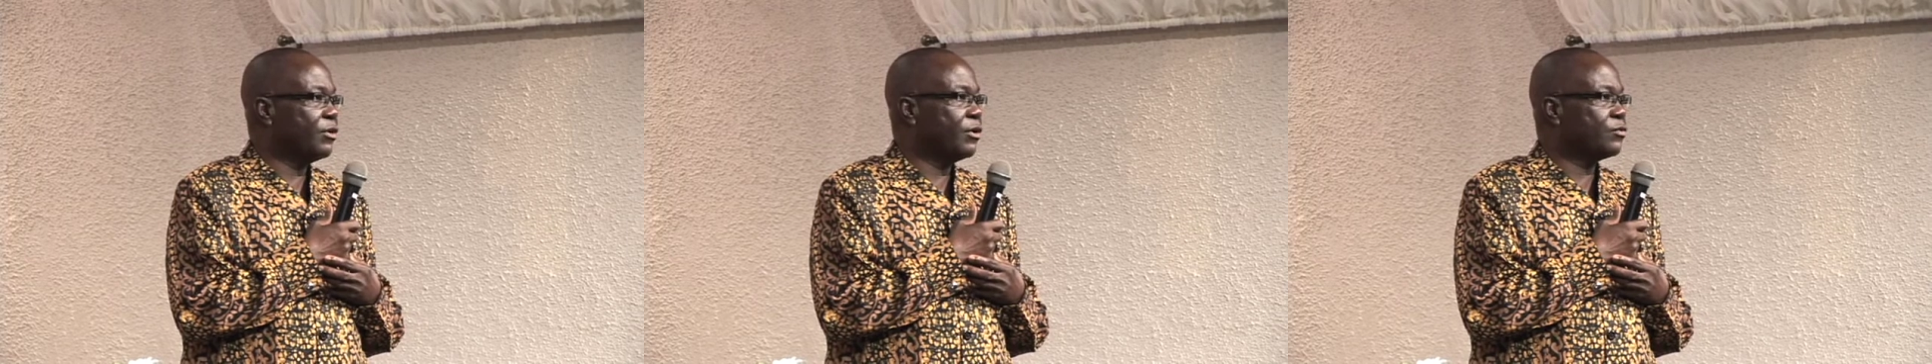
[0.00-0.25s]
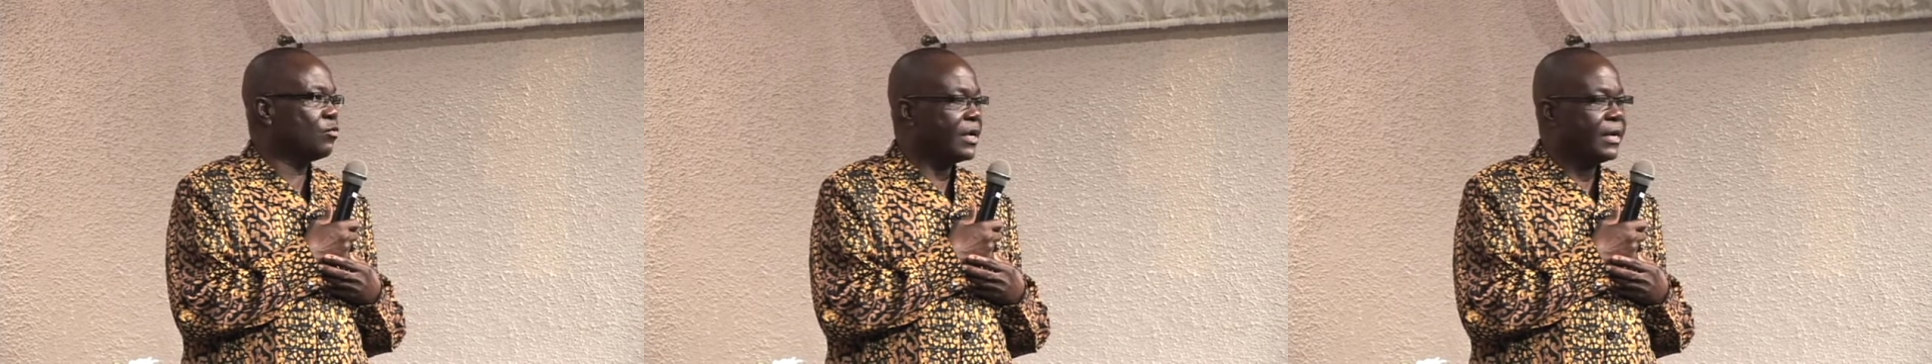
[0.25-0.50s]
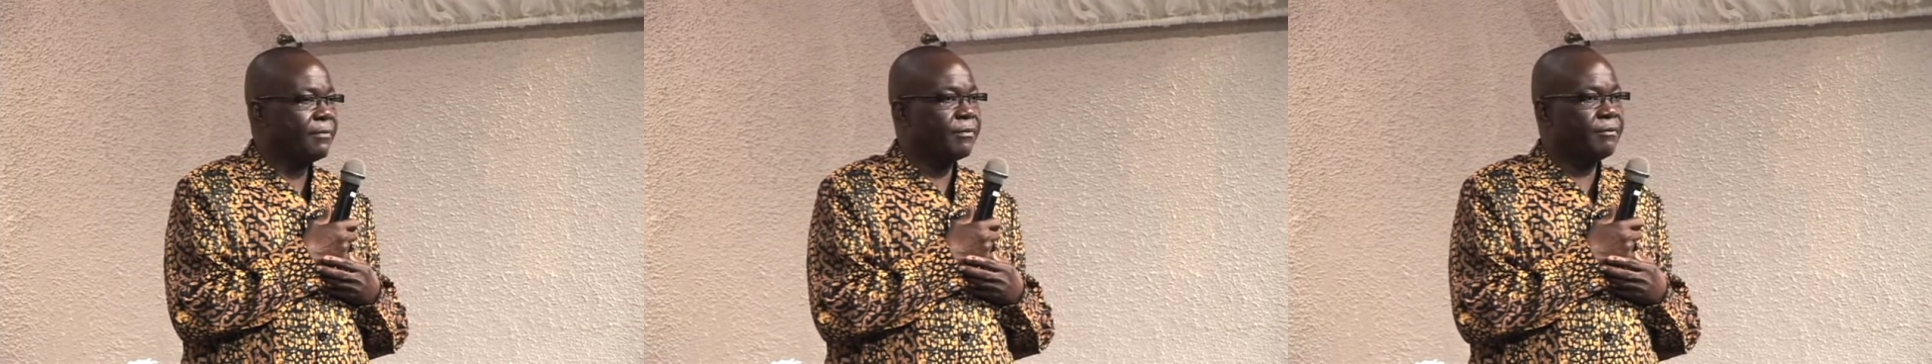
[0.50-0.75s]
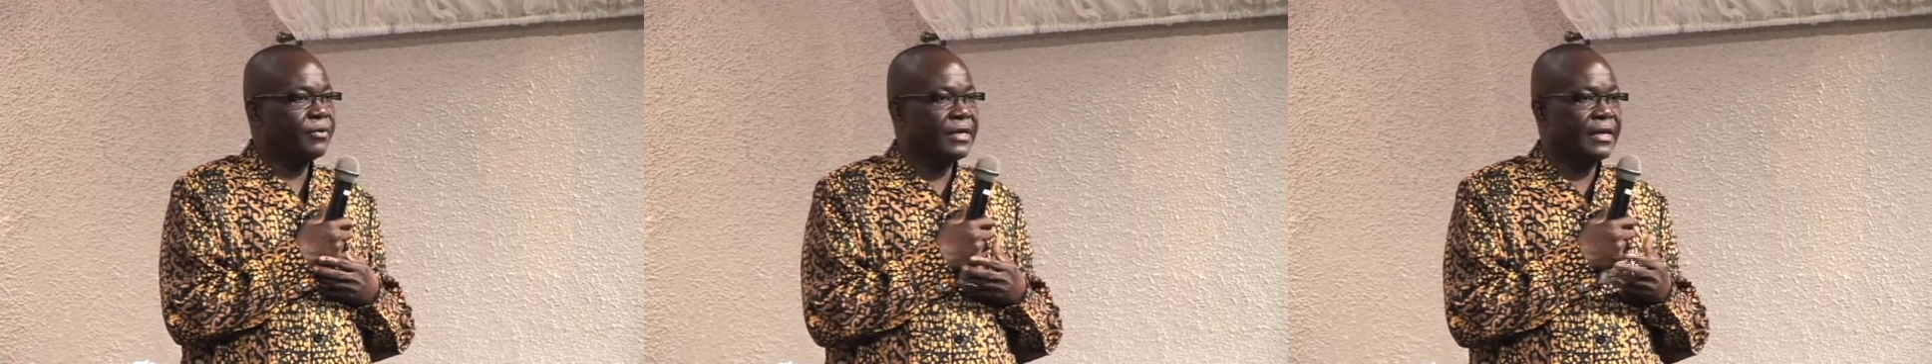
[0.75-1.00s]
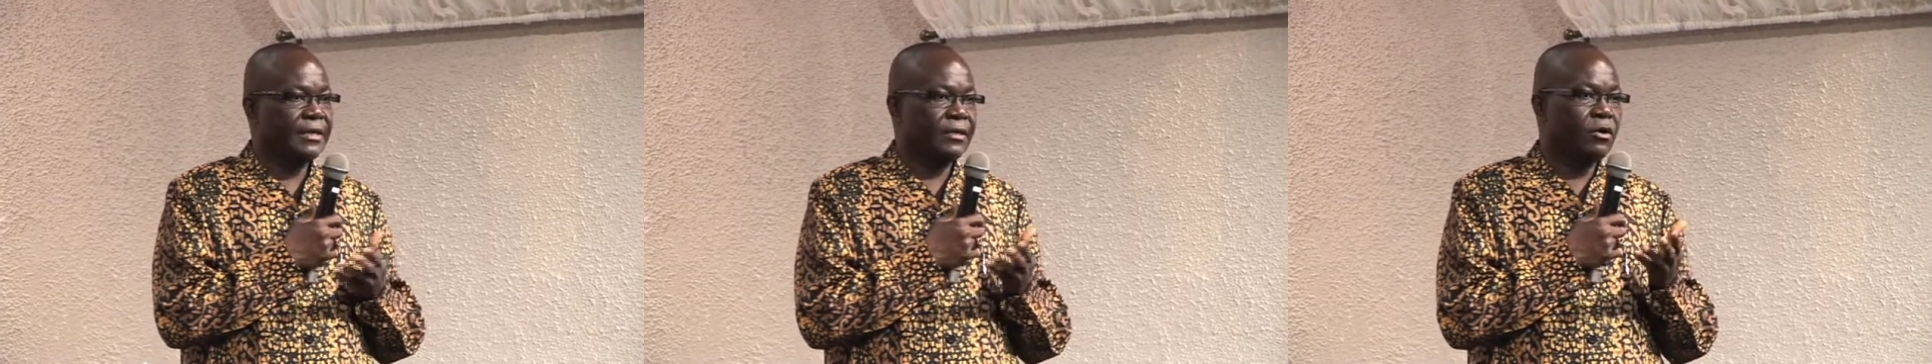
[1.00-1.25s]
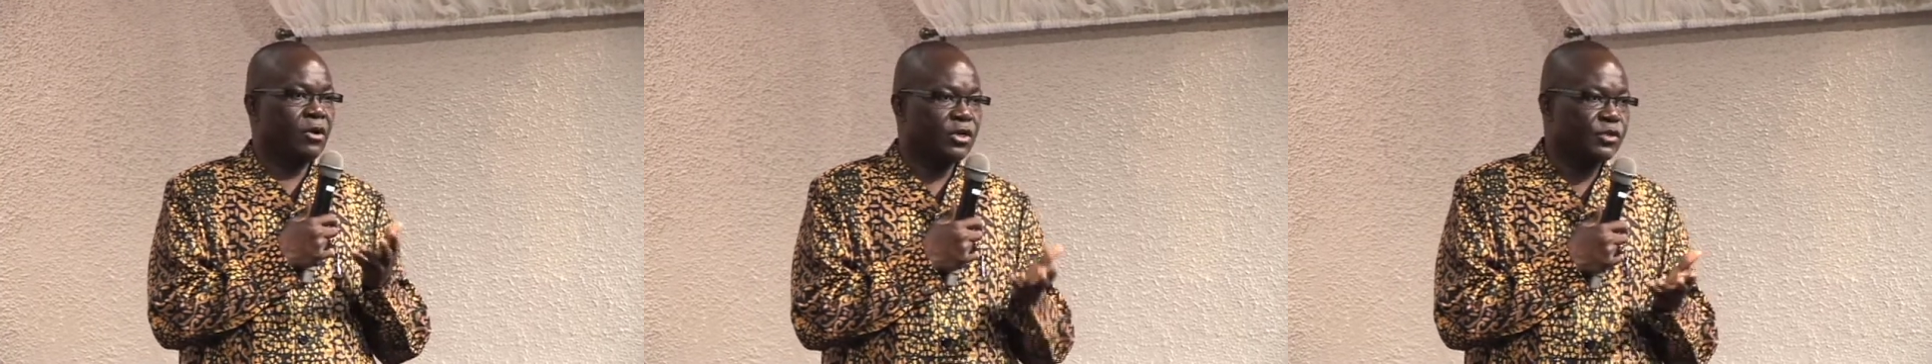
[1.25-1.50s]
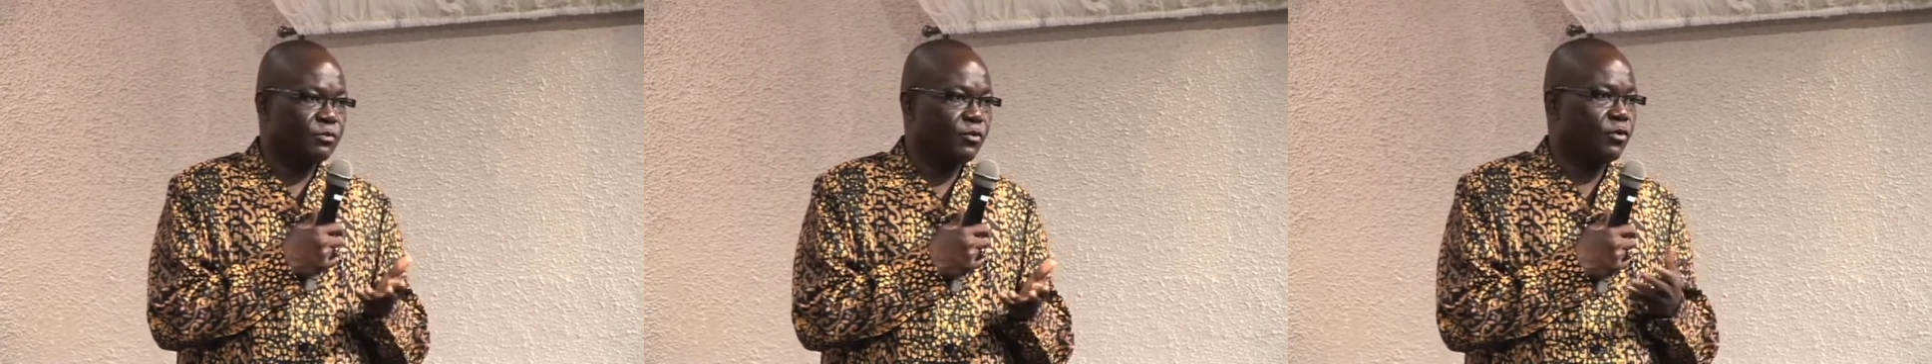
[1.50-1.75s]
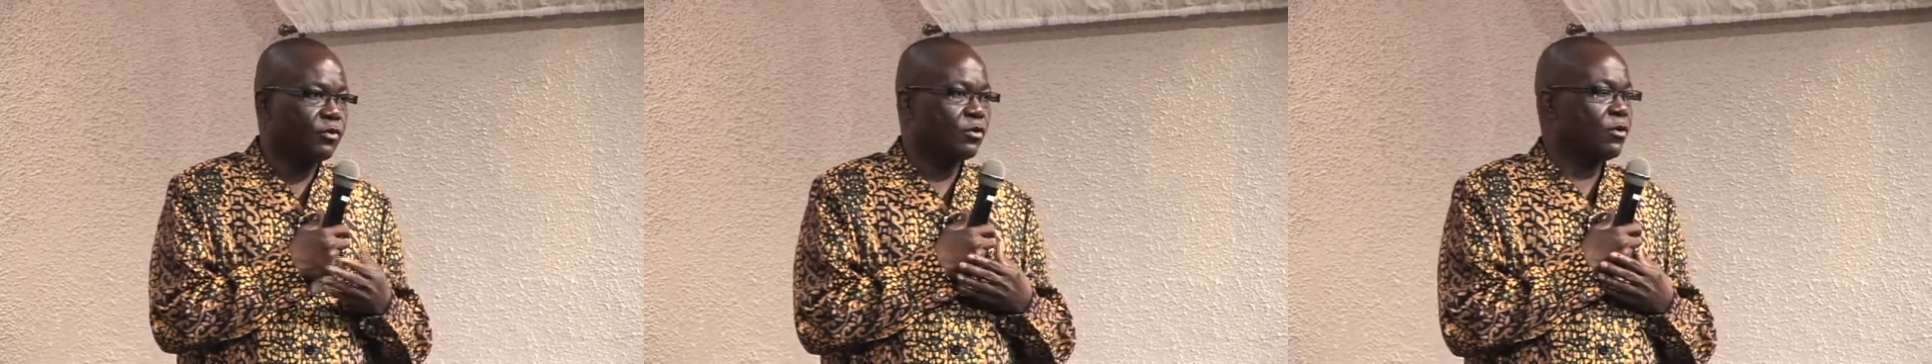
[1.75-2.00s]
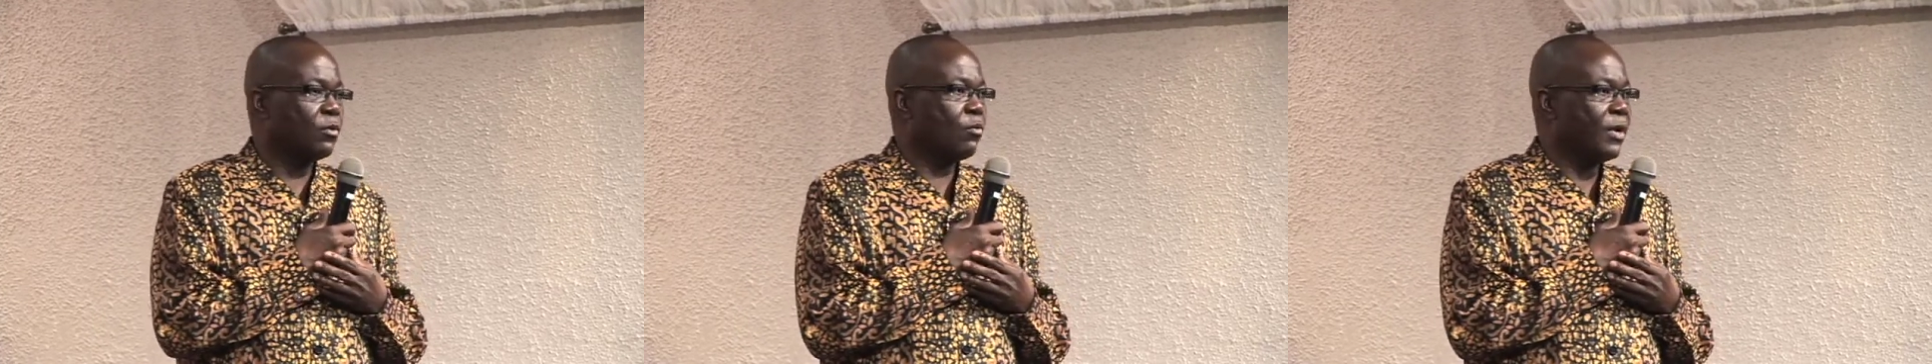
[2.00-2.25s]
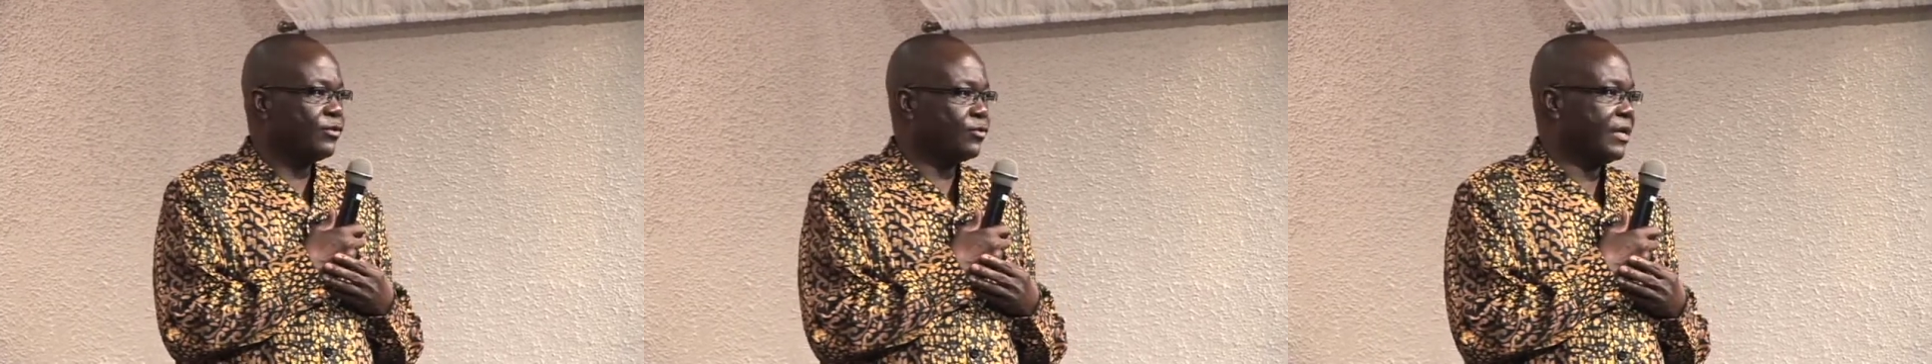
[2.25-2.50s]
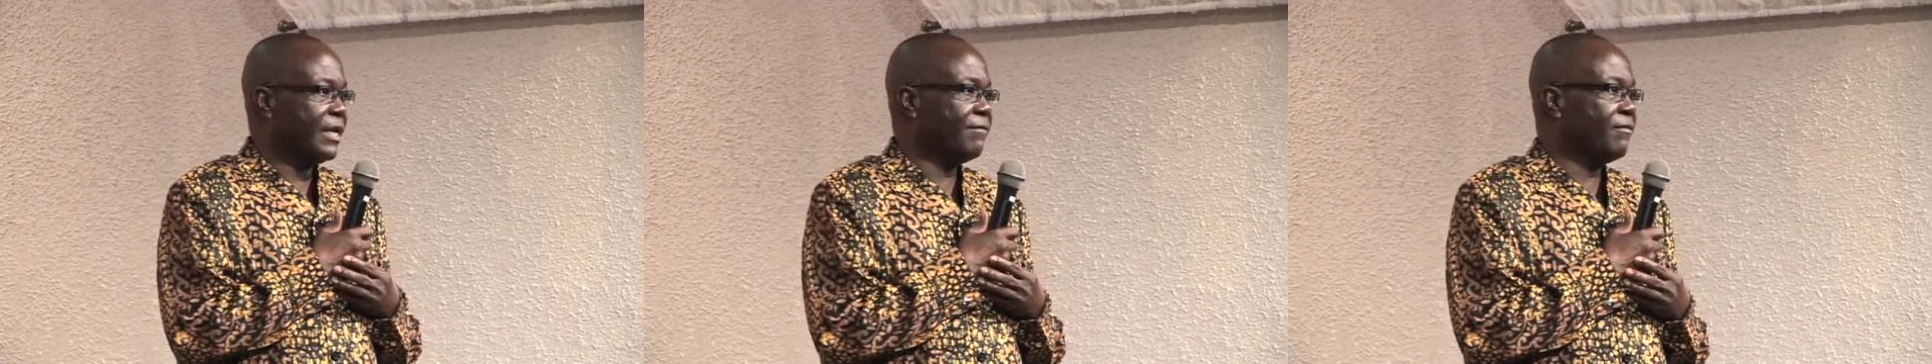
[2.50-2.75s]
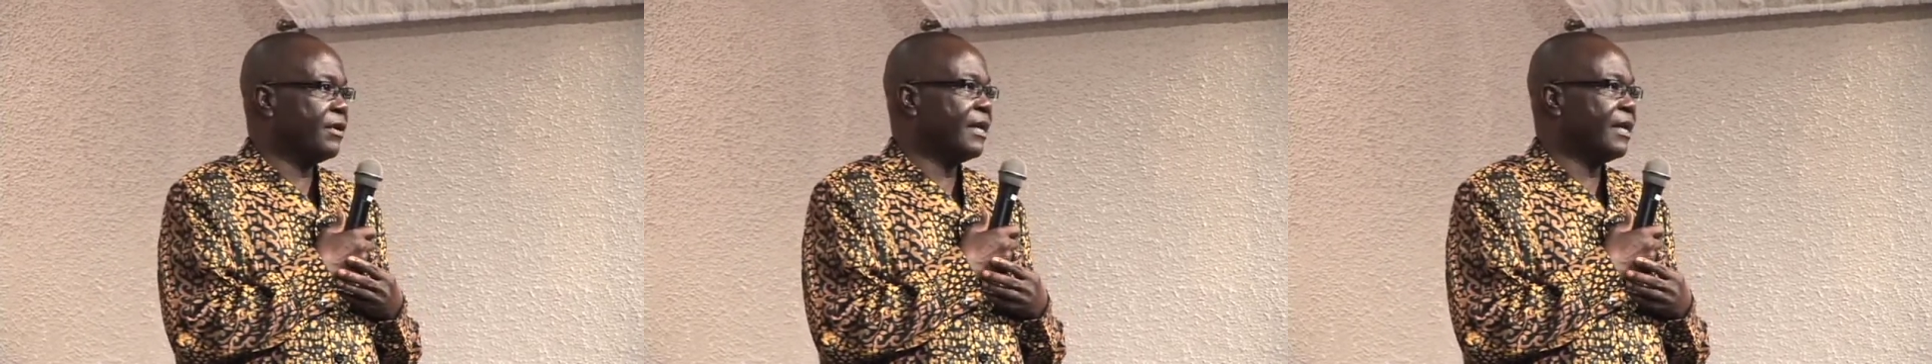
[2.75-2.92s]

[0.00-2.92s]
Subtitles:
us, whether be it gospel or whatsoever,